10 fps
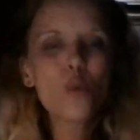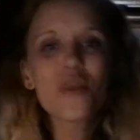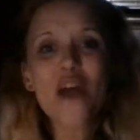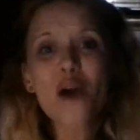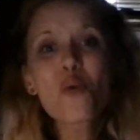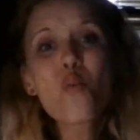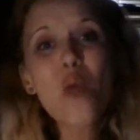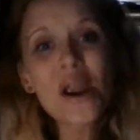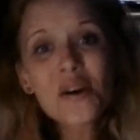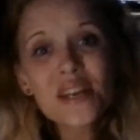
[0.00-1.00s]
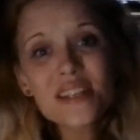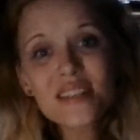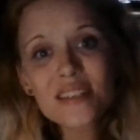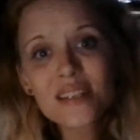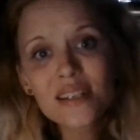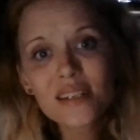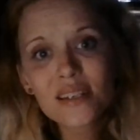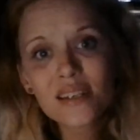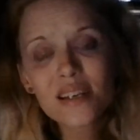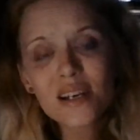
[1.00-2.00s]
Without awareness
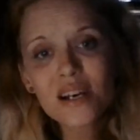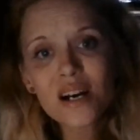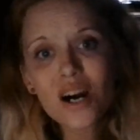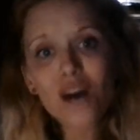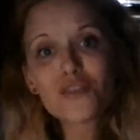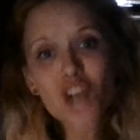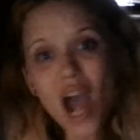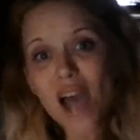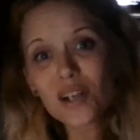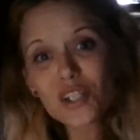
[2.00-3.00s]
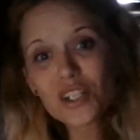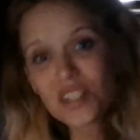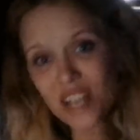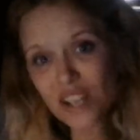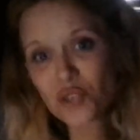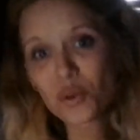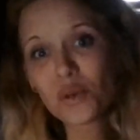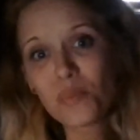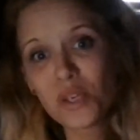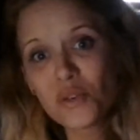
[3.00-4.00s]
of childhood
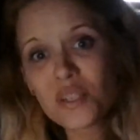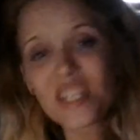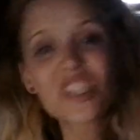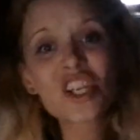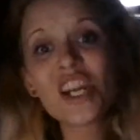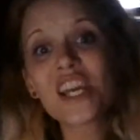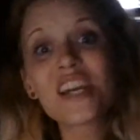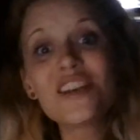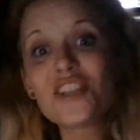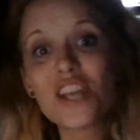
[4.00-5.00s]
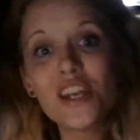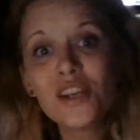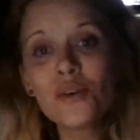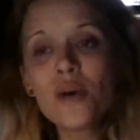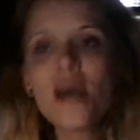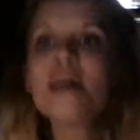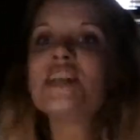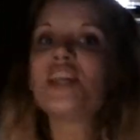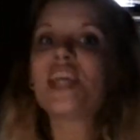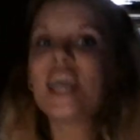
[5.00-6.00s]
sexual abuse, it's going to continue
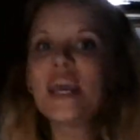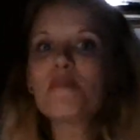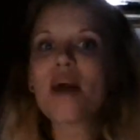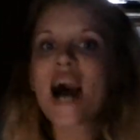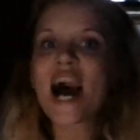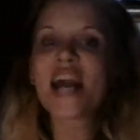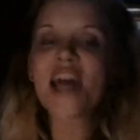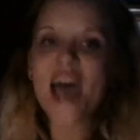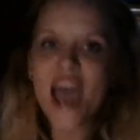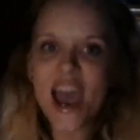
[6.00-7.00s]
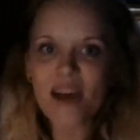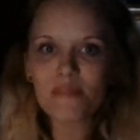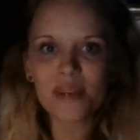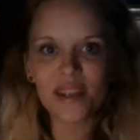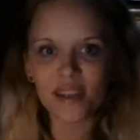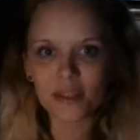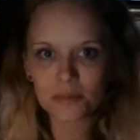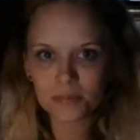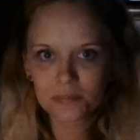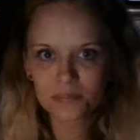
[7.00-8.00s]
to keep on happening.
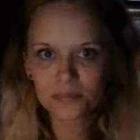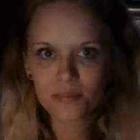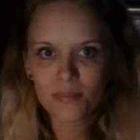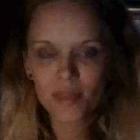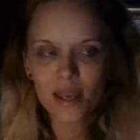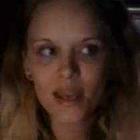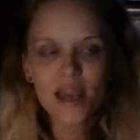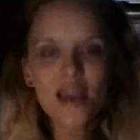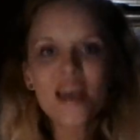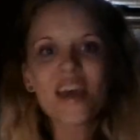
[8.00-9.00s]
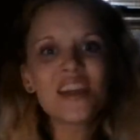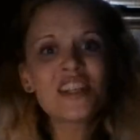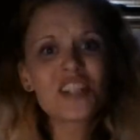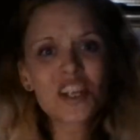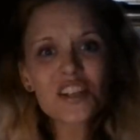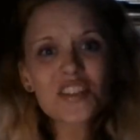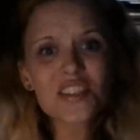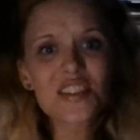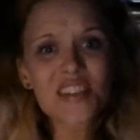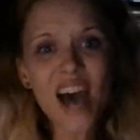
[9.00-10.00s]
And until
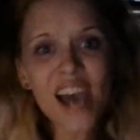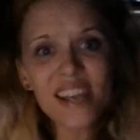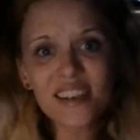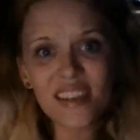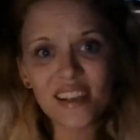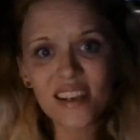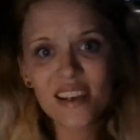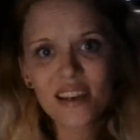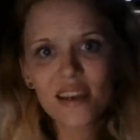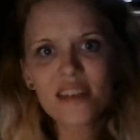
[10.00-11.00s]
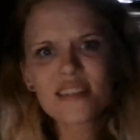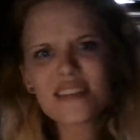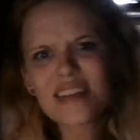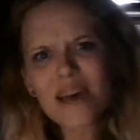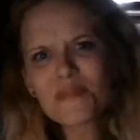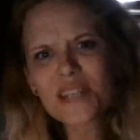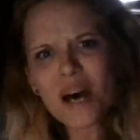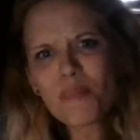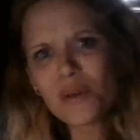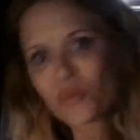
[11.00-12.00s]
society steps
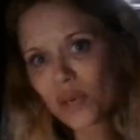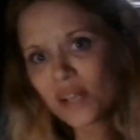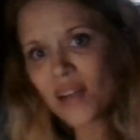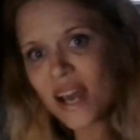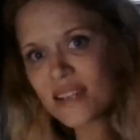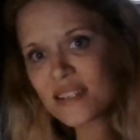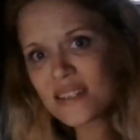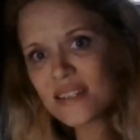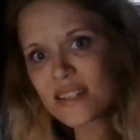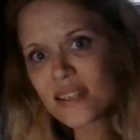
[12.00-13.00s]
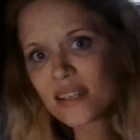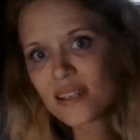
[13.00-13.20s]
up and realizes